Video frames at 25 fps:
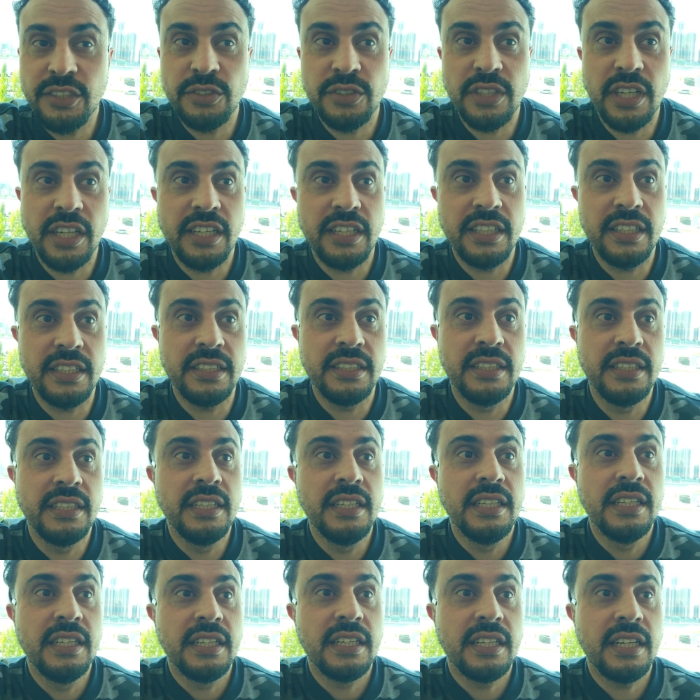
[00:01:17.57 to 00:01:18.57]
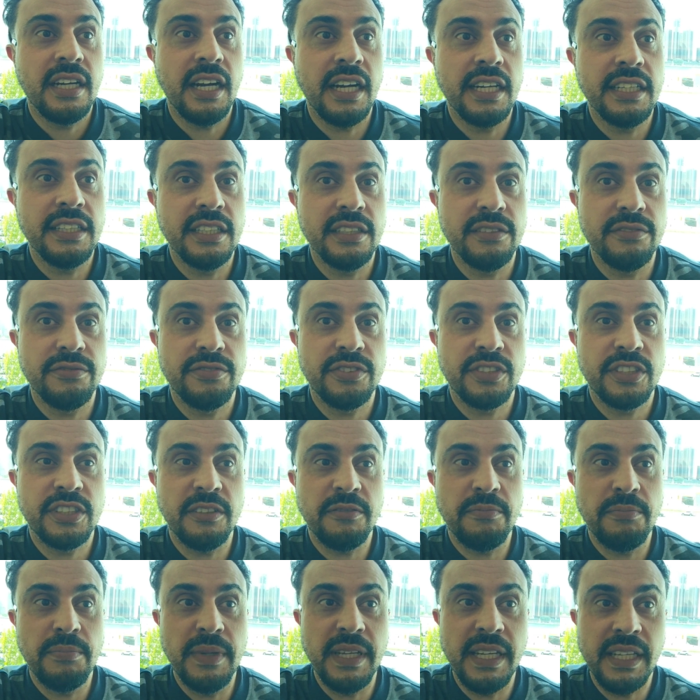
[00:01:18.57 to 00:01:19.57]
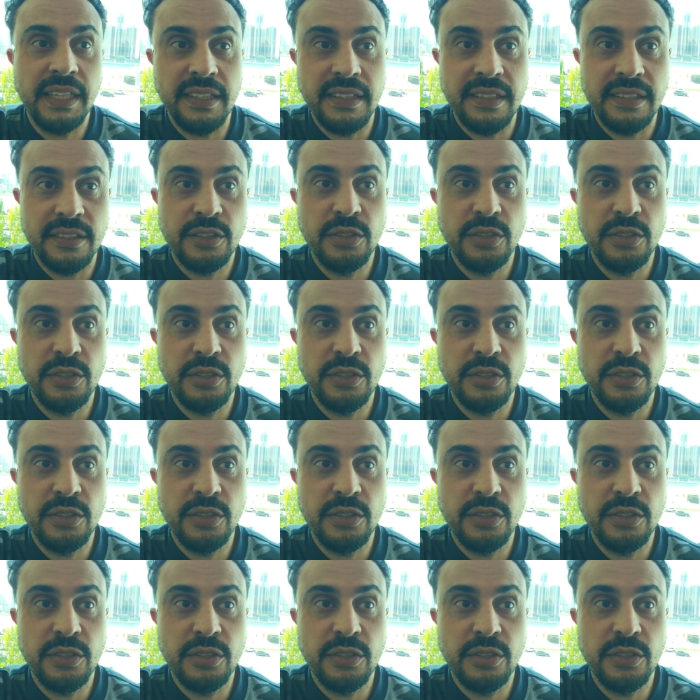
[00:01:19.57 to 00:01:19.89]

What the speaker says: You gotta kind of submit